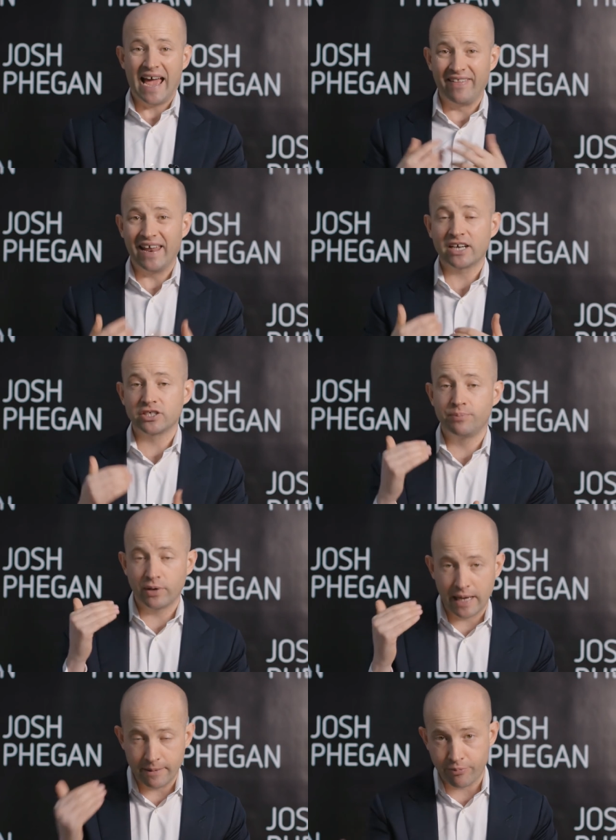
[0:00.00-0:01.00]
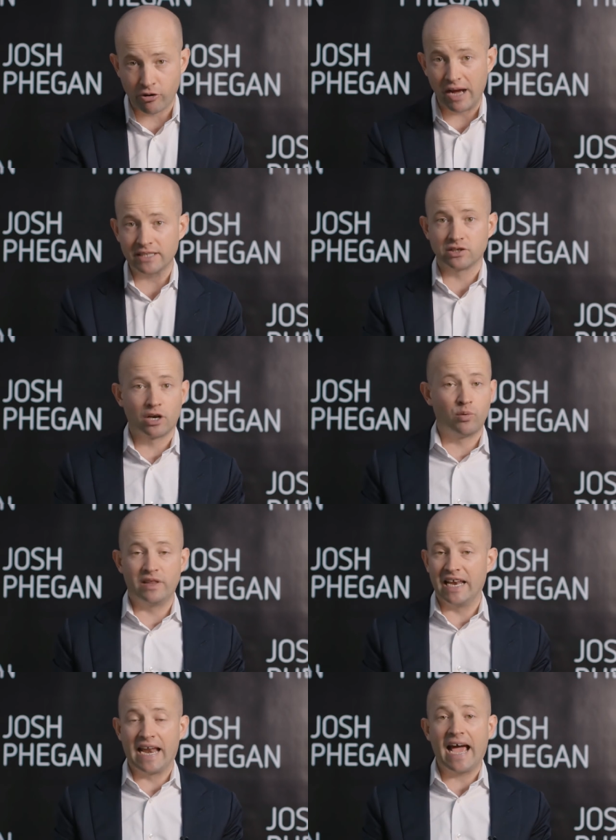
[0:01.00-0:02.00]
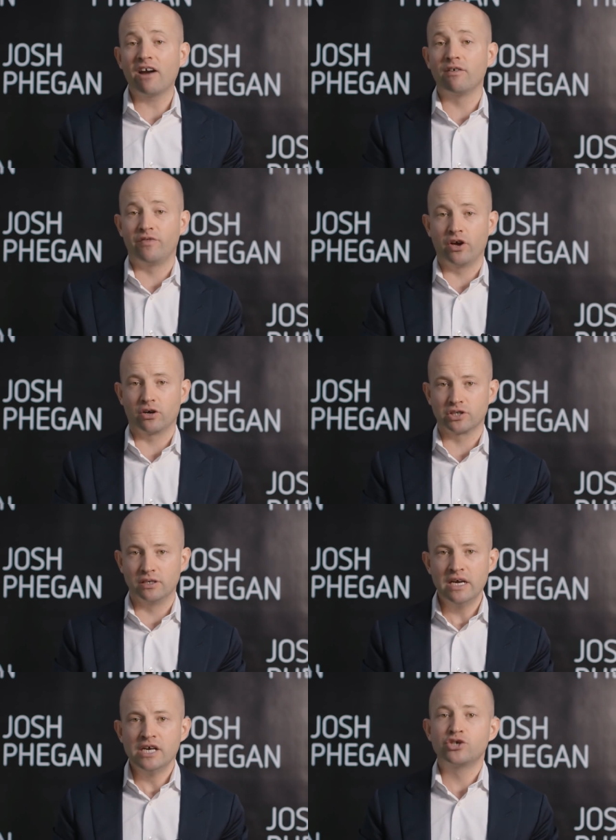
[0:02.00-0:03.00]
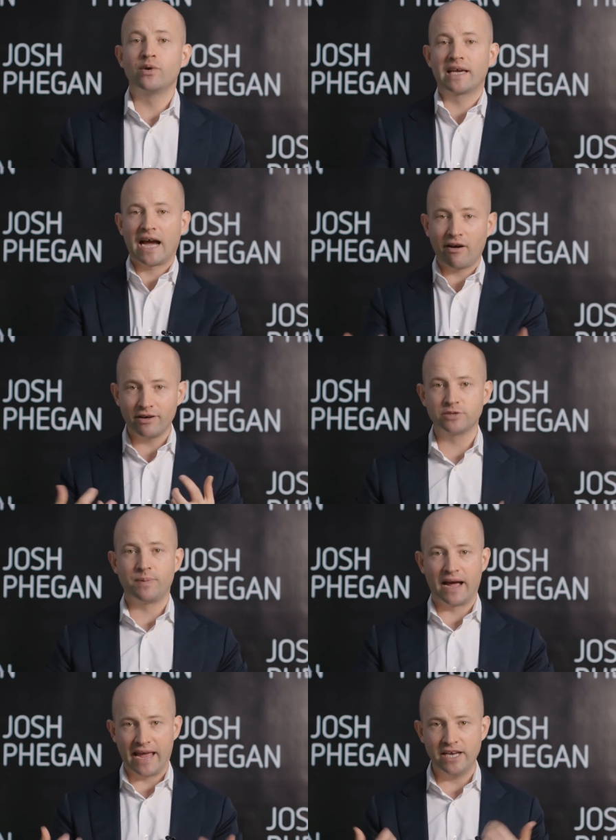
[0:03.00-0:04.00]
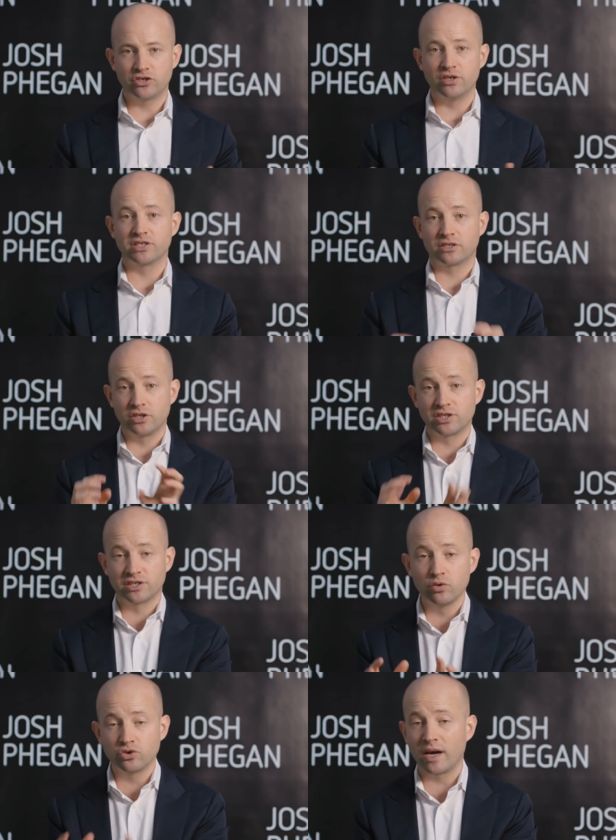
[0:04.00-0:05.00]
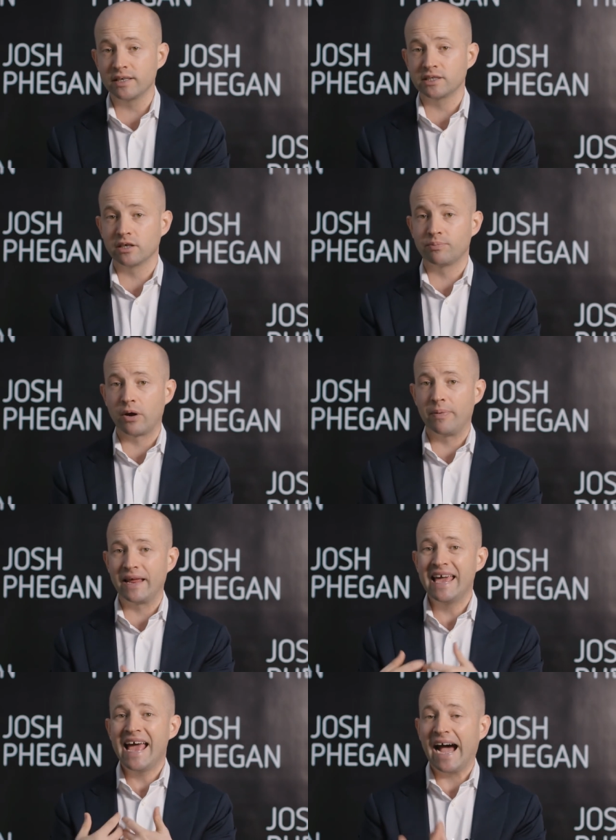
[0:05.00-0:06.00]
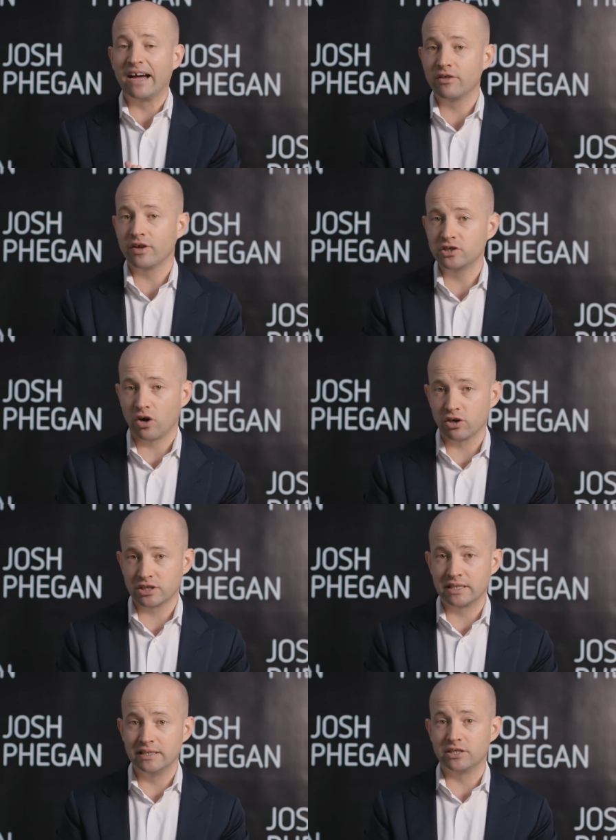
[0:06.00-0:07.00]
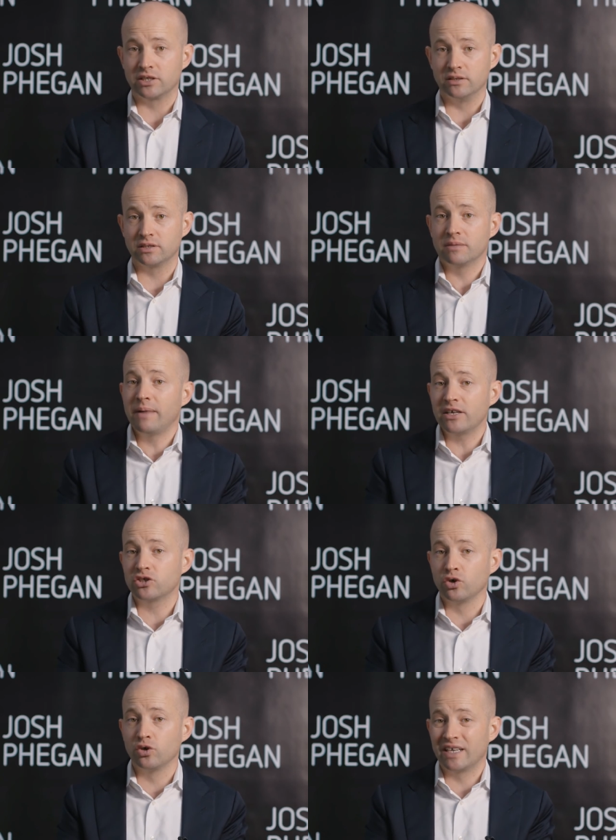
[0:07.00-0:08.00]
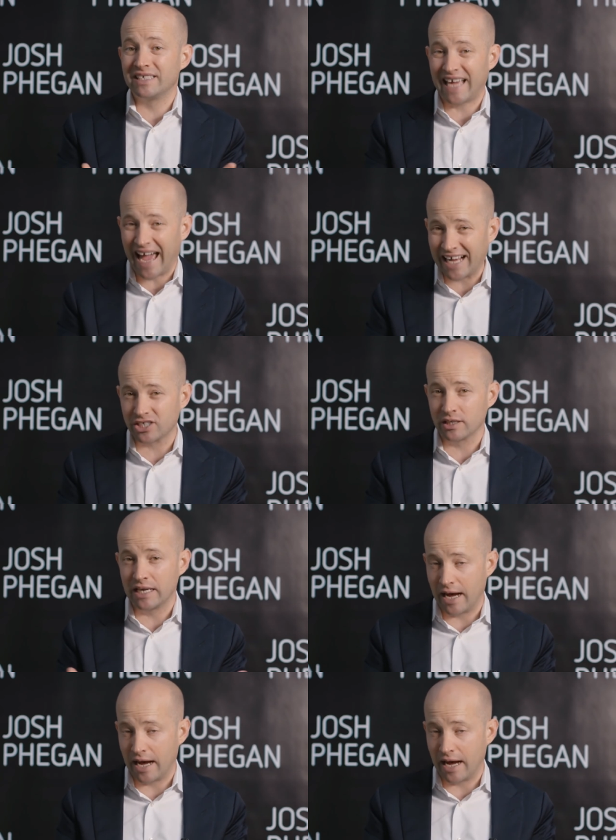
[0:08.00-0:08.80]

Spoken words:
and then actually putting a price on it within an hour of the auction to encourage buyer interest to still try to sell the property under those auction conditions to make sure that it's actually